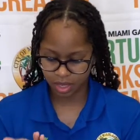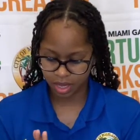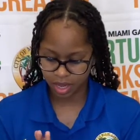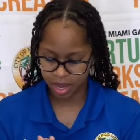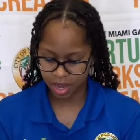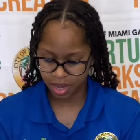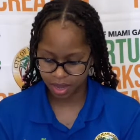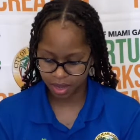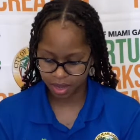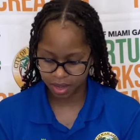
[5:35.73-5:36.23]

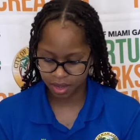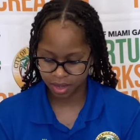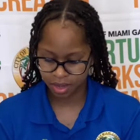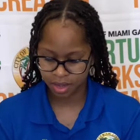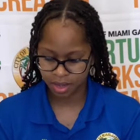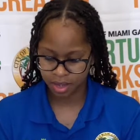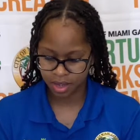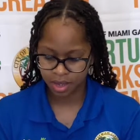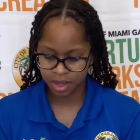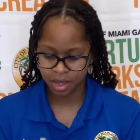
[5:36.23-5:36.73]
Okay.
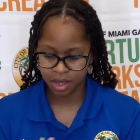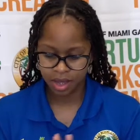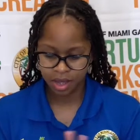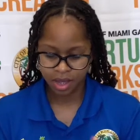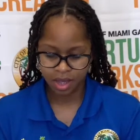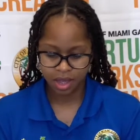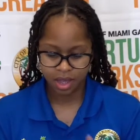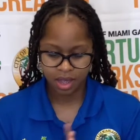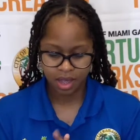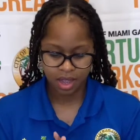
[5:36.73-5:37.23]

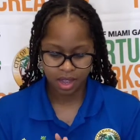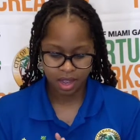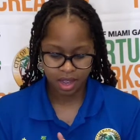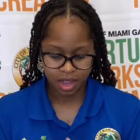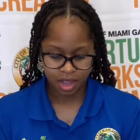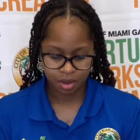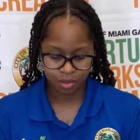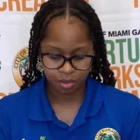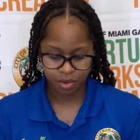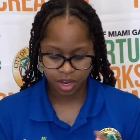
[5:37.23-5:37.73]

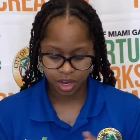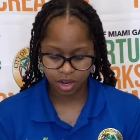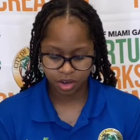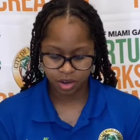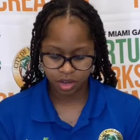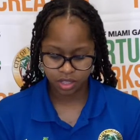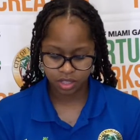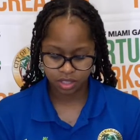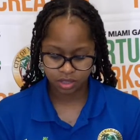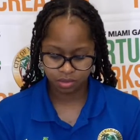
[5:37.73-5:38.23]
And we are
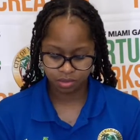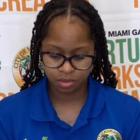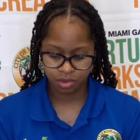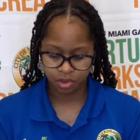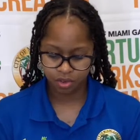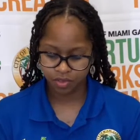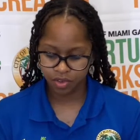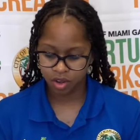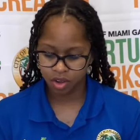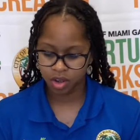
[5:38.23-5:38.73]
going to
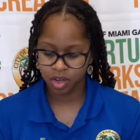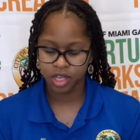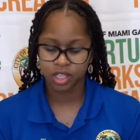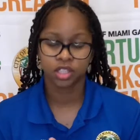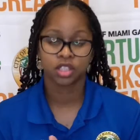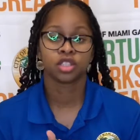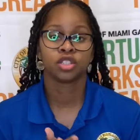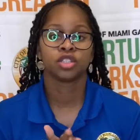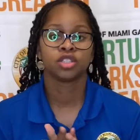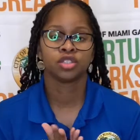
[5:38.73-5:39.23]
move on
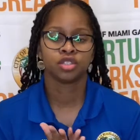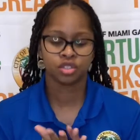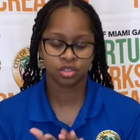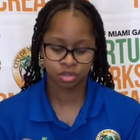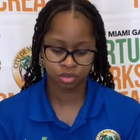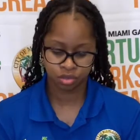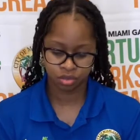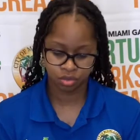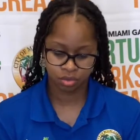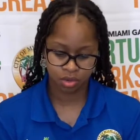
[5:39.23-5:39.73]

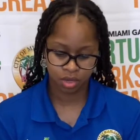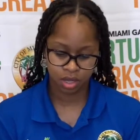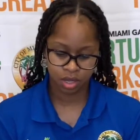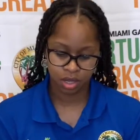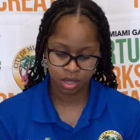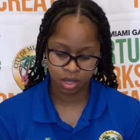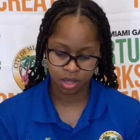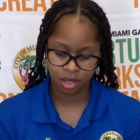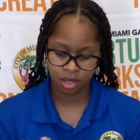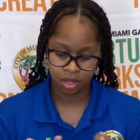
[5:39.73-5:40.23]
to
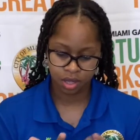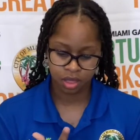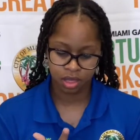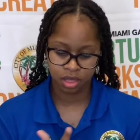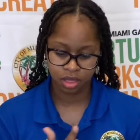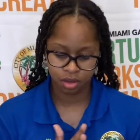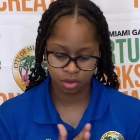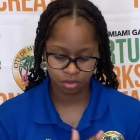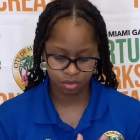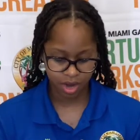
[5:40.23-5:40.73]

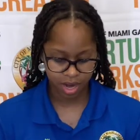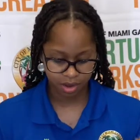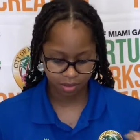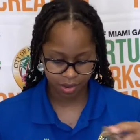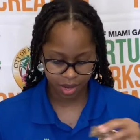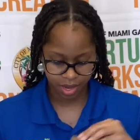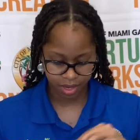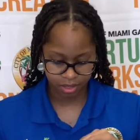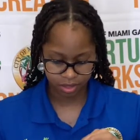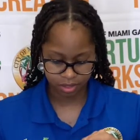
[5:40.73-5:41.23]
the red
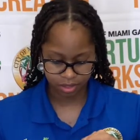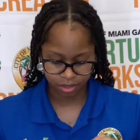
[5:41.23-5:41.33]
paint.